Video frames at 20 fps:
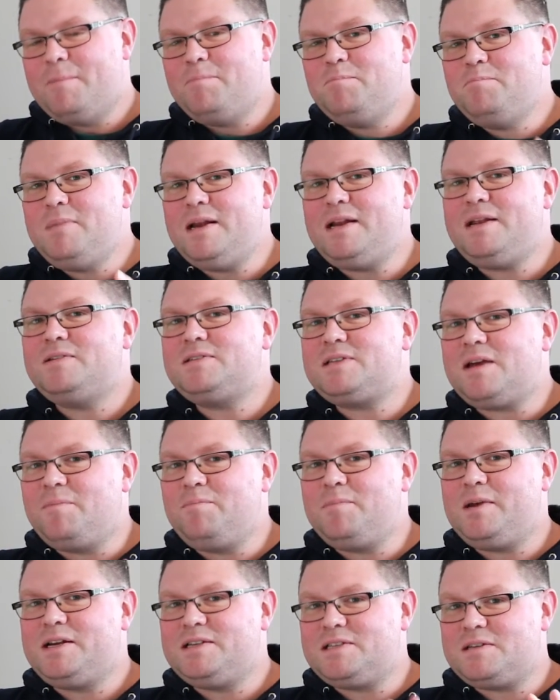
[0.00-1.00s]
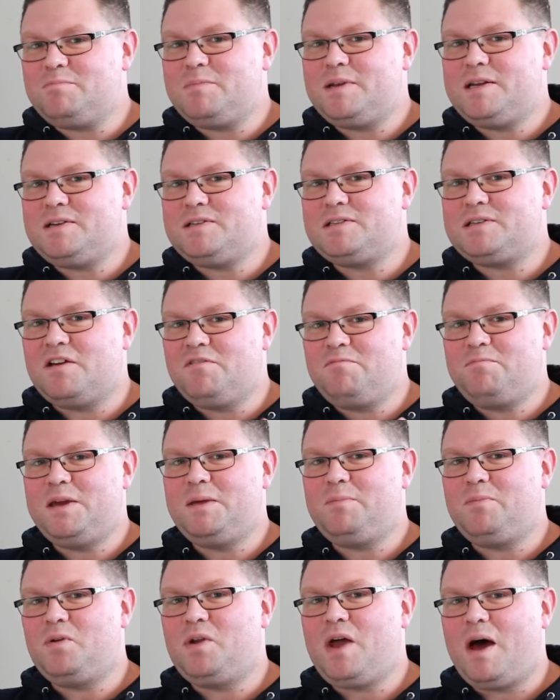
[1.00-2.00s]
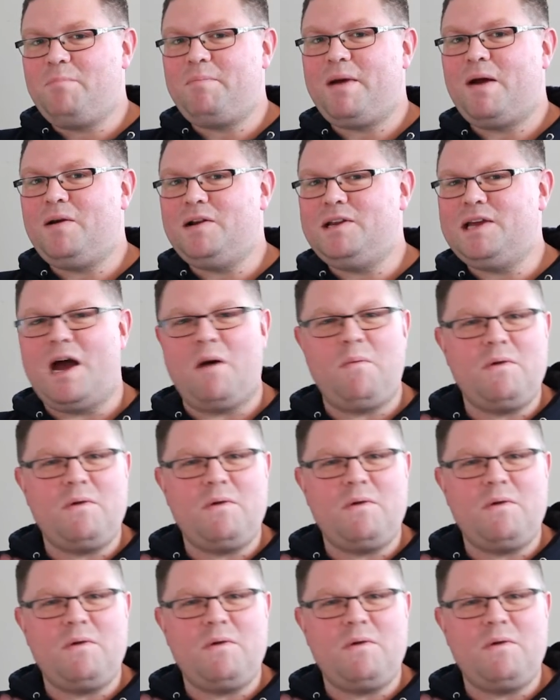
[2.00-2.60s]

Millions and millions and millions of people are buried here.